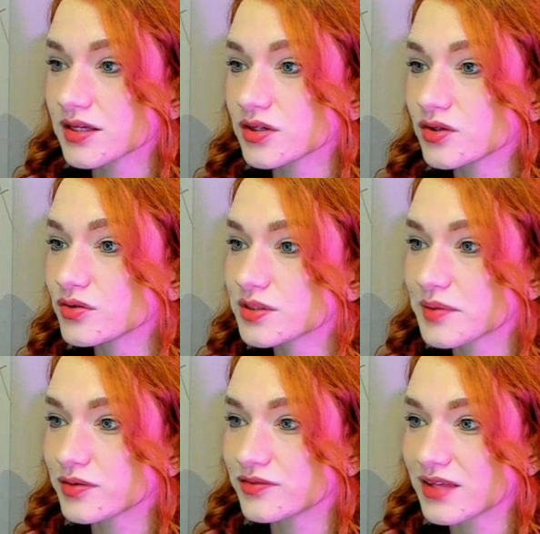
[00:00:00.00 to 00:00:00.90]
A huge
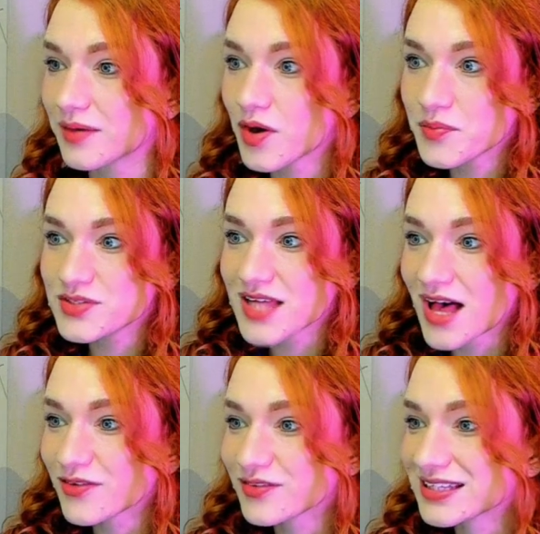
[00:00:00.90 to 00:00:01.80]
amount of time, almost
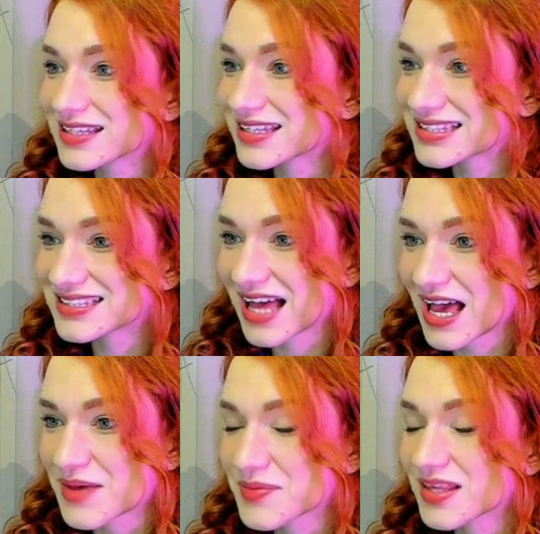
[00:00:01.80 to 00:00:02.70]
half of his
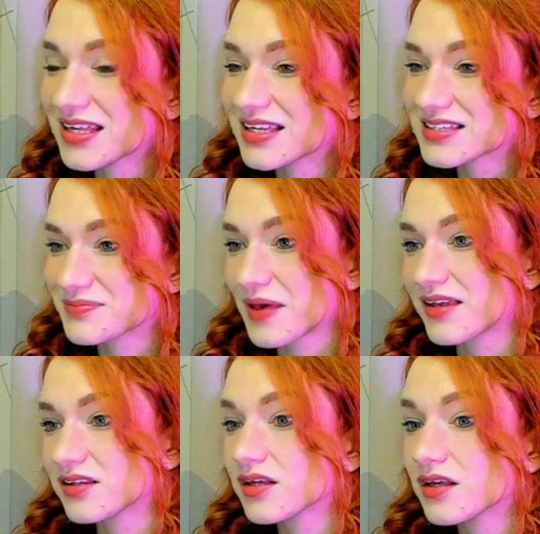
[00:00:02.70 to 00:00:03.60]
time
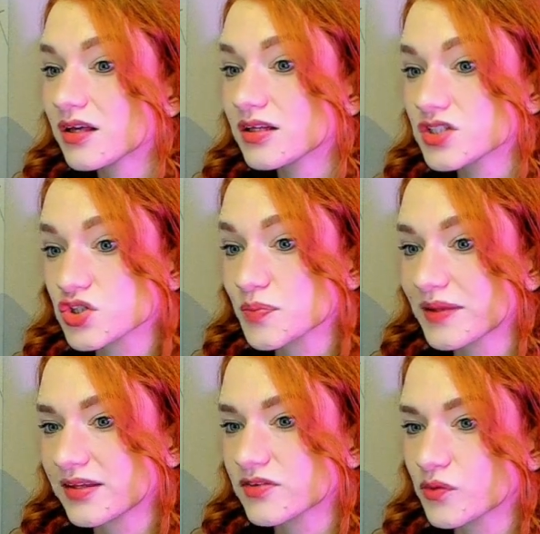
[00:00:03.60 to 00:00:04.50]
spent just to
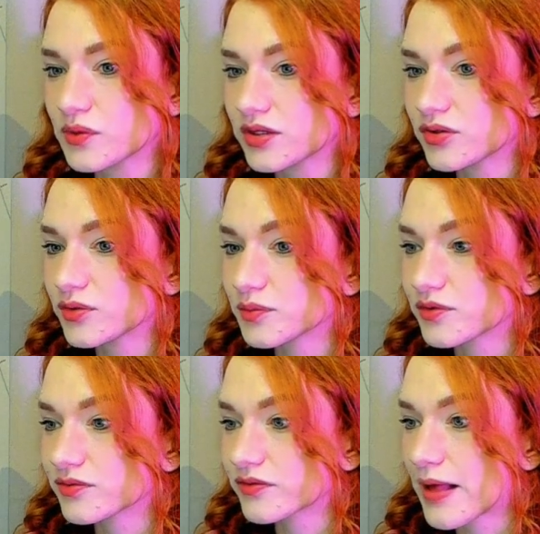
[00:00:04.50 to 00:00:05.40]
play this queen e2
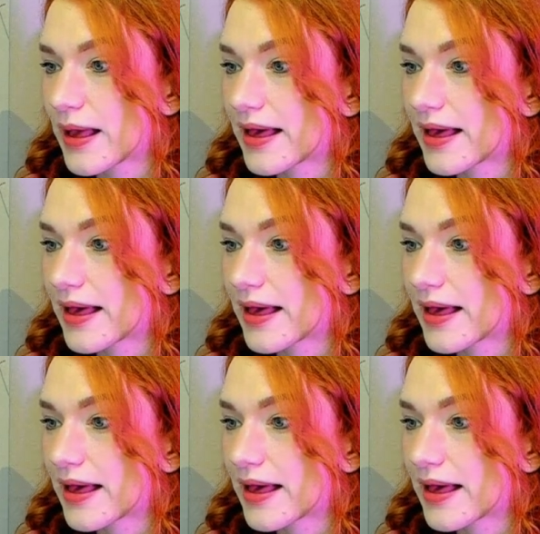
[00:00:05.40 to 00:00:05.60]
move.